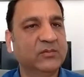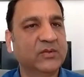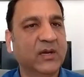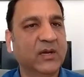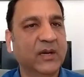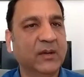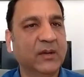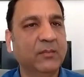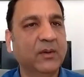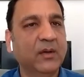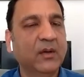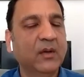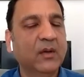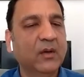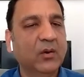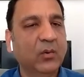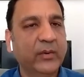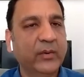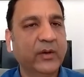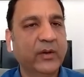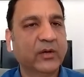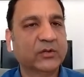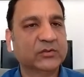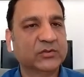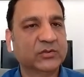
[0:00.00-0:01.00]
time,
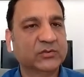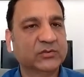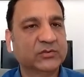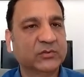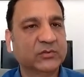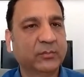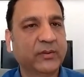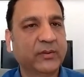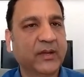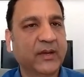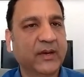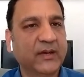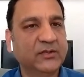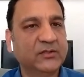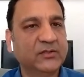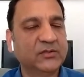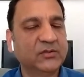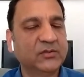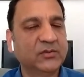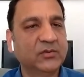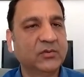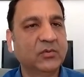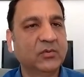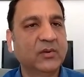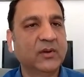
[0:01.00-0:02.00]
we also supply
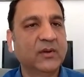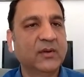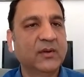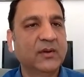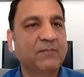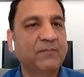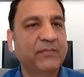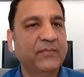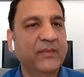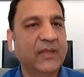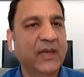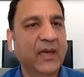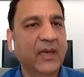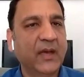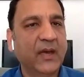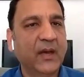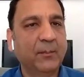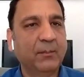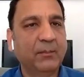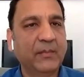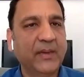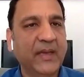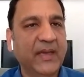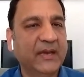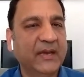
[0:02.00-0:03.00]
to
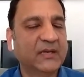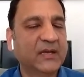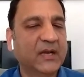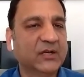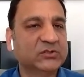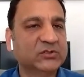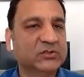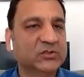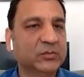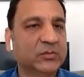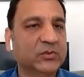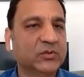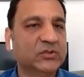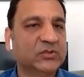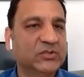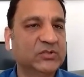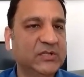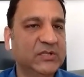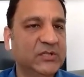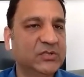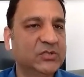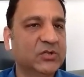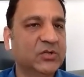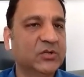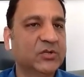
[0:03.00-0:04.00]
end customers,
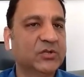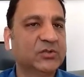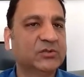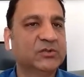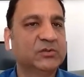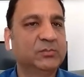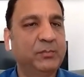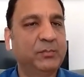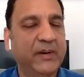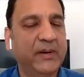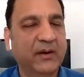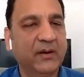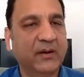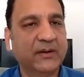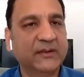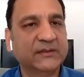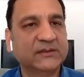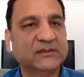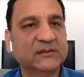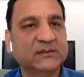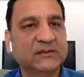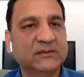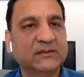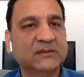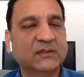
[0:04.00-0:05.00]
teachers,
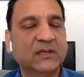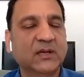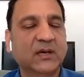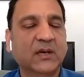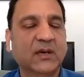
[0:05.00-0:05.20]
parents,